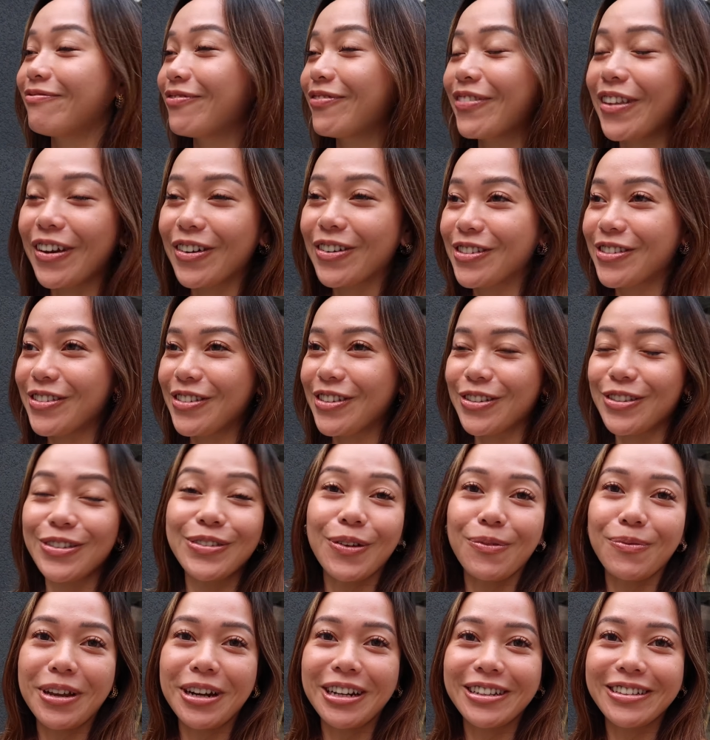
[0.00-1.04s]
there's just
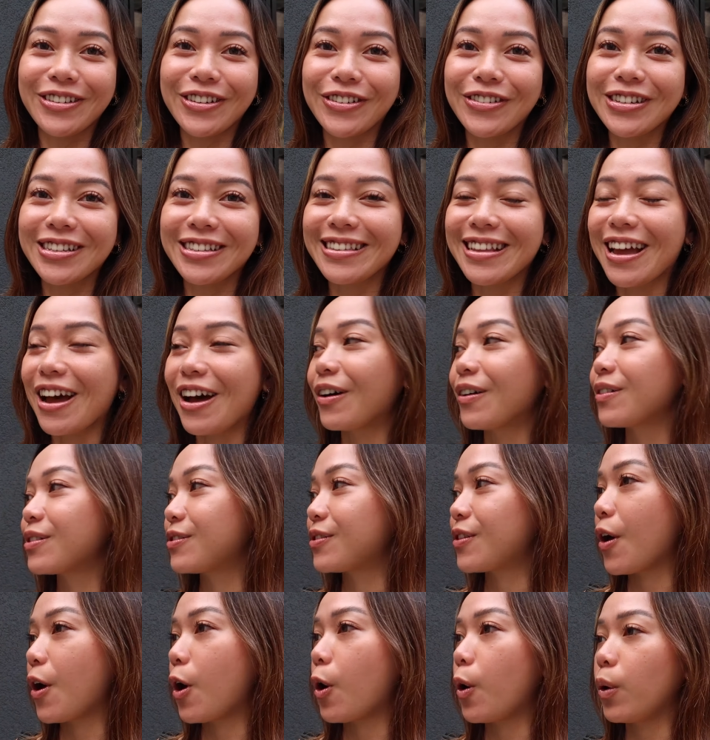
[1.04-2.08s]
so many tourists now
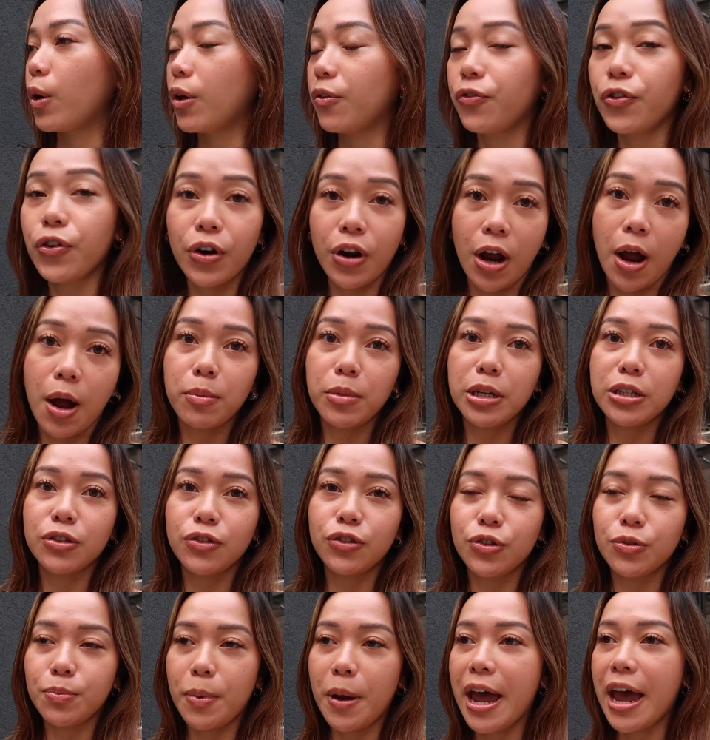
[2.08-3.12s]
so if you're coming to
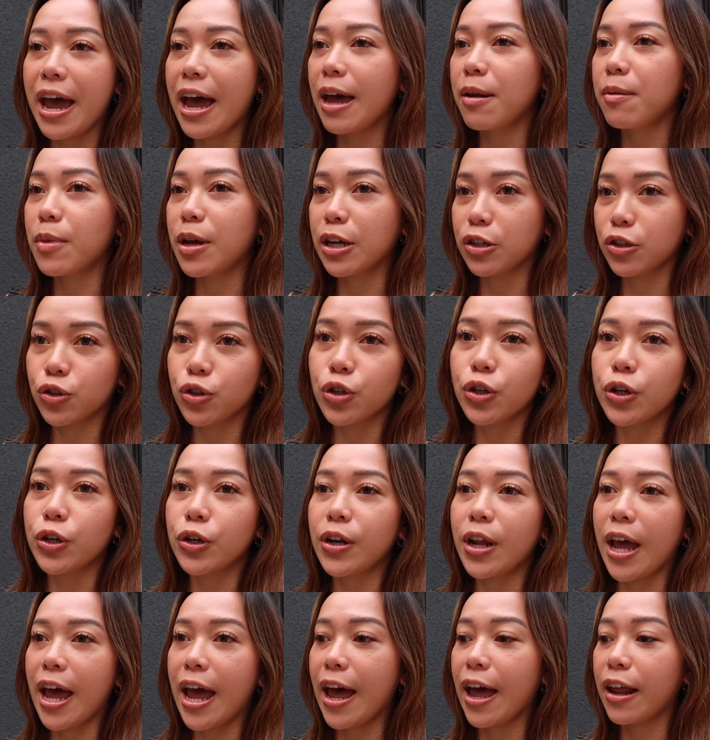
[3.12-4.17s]
Japan make sure
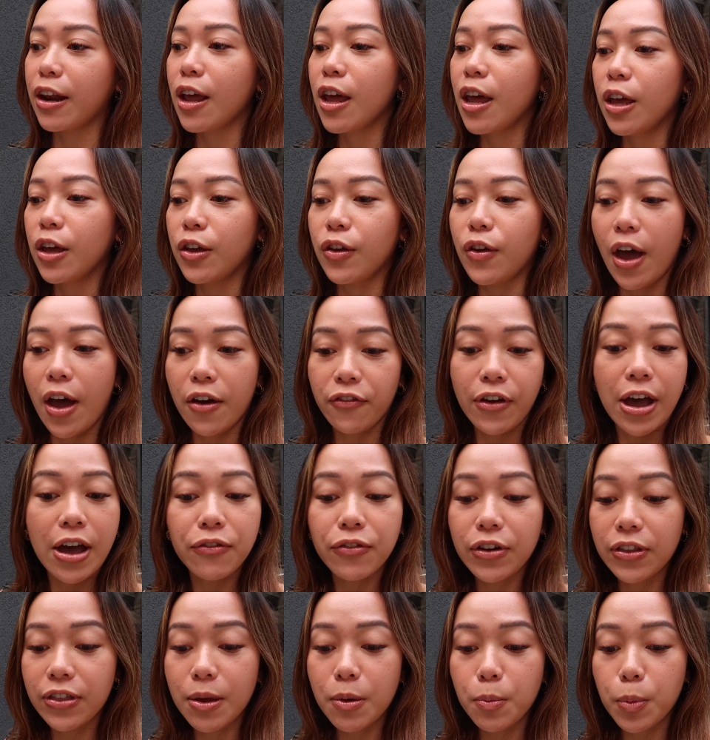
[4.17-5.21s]
that you have
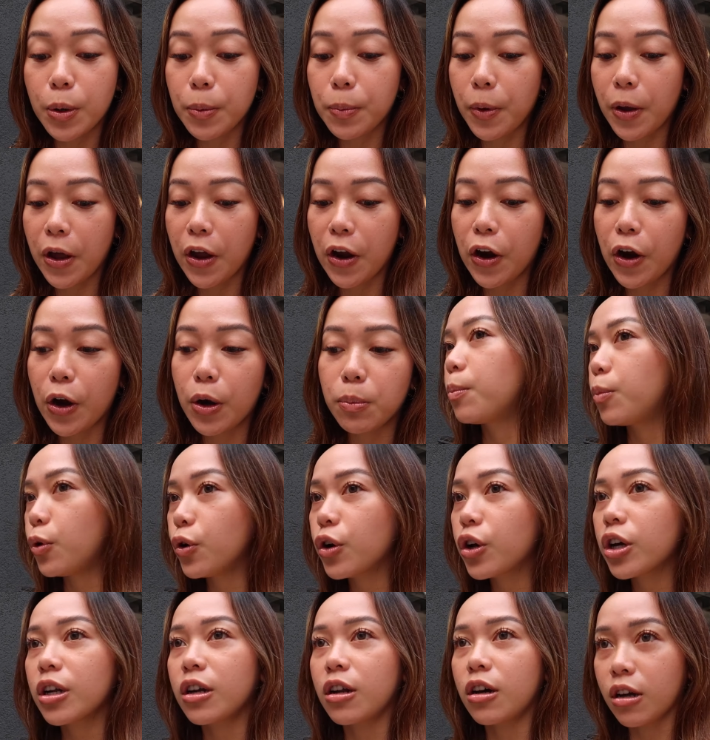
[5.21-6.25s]
everything prepared
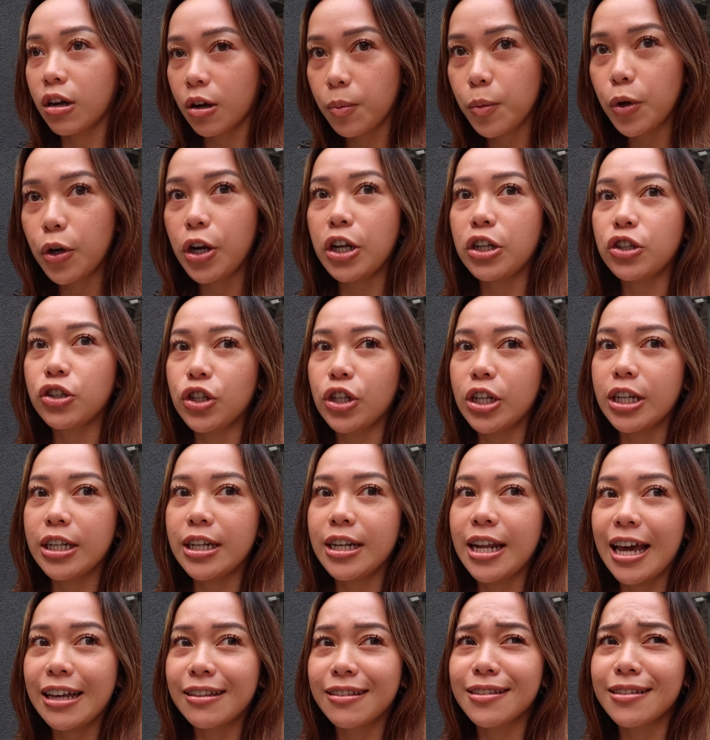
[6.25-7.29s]
book an accommodation
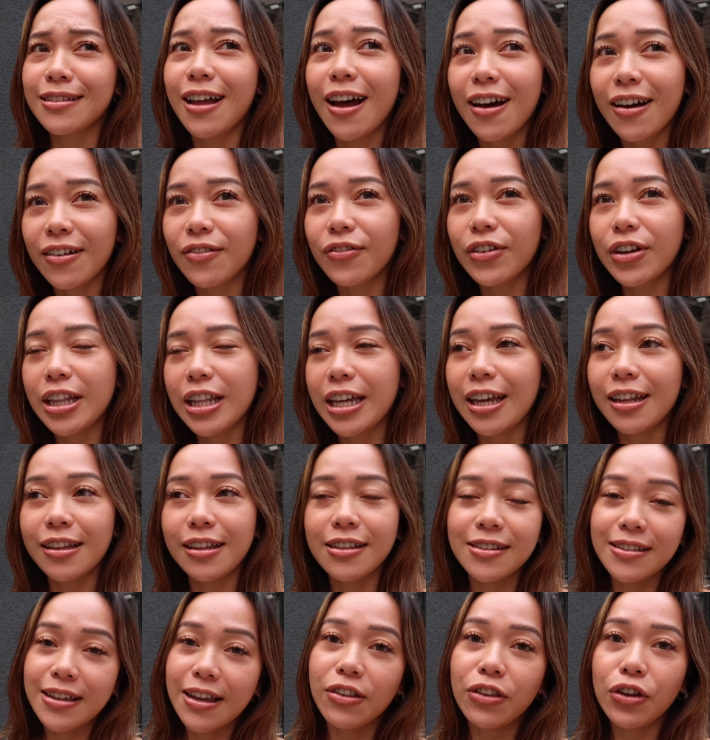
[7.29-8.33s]
that's not really at the
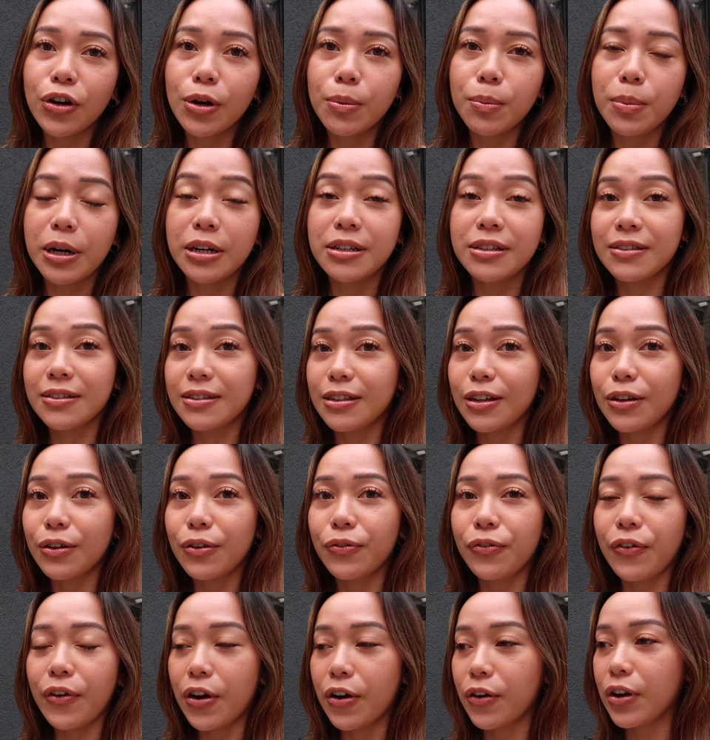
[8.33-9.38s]
center but it's still
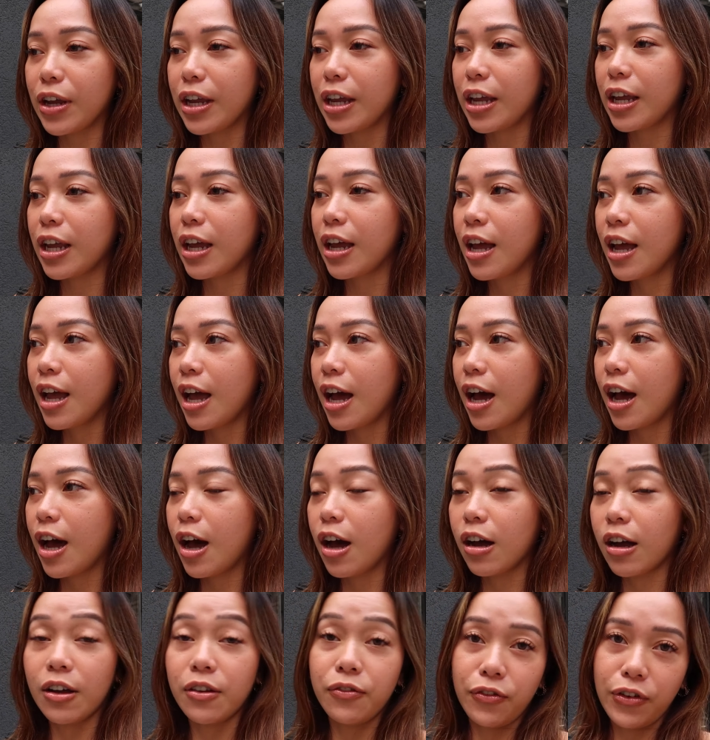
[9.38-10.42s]
very
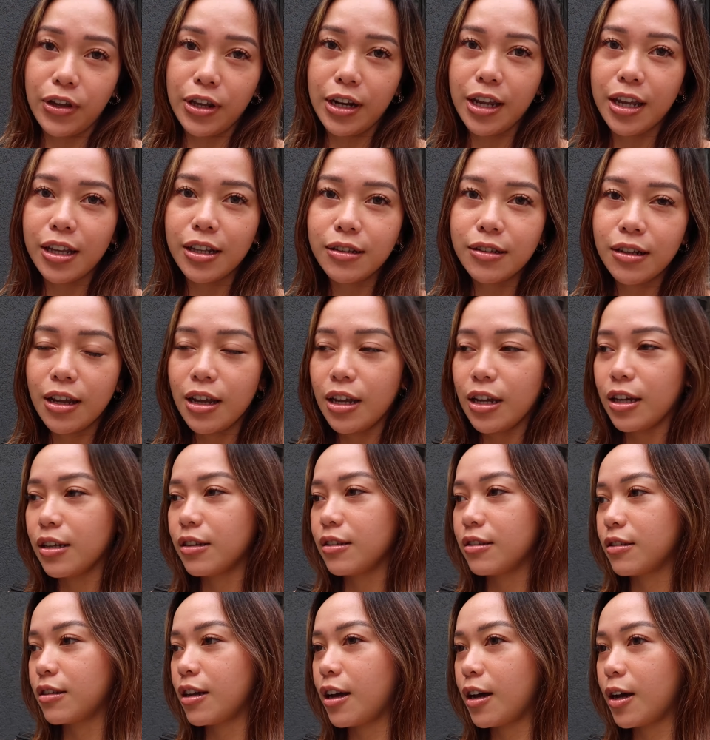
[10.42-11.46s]
uh, convenient
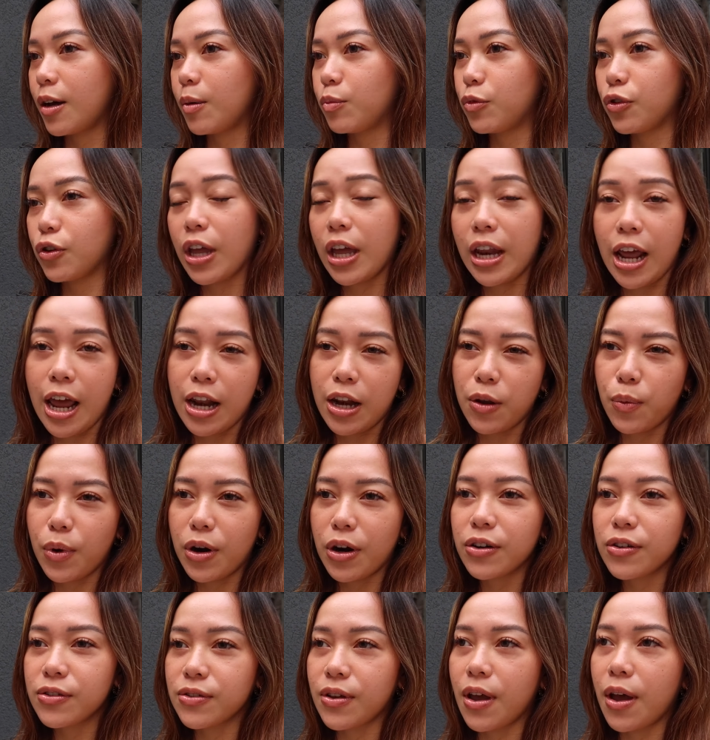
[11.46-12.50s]
um, to get
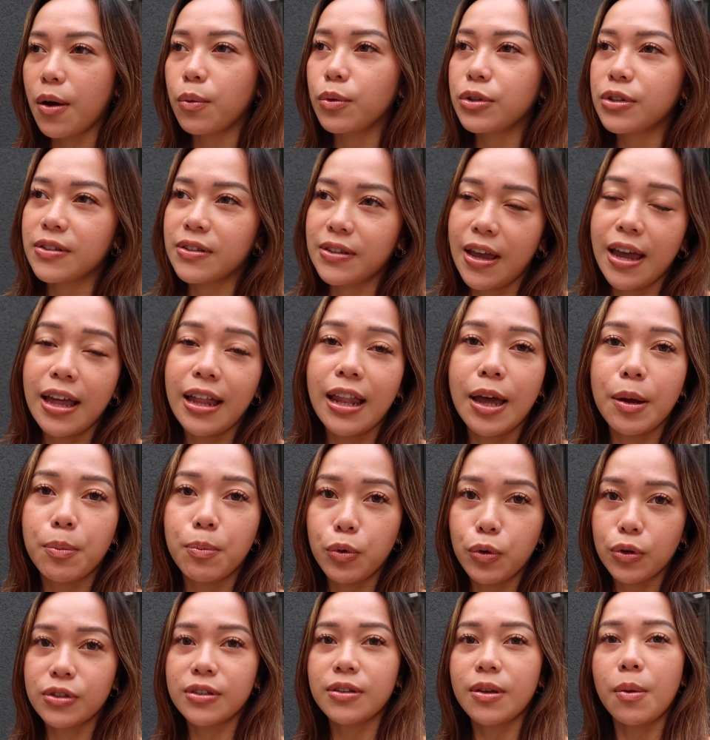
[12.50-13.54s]
anywhere so I would say like
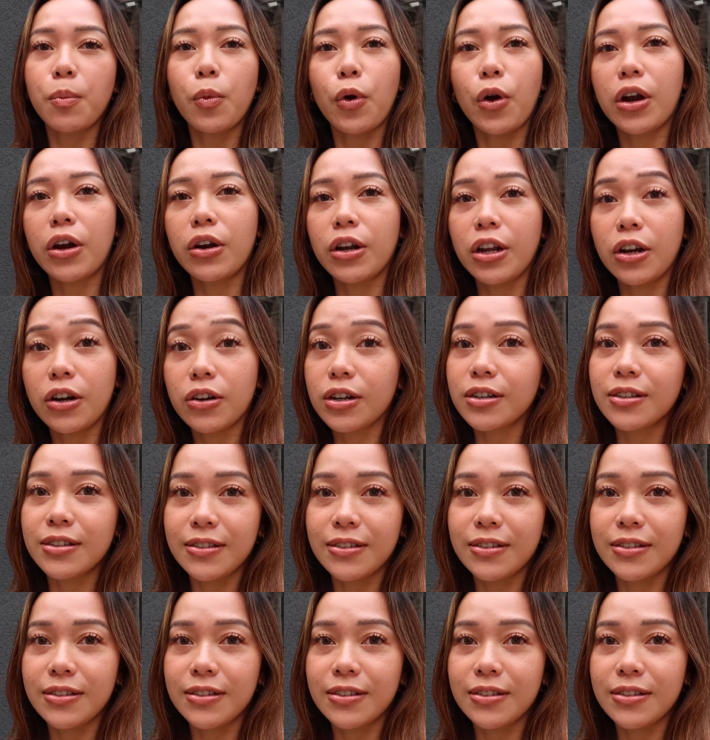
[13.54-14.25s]
book somewhere near the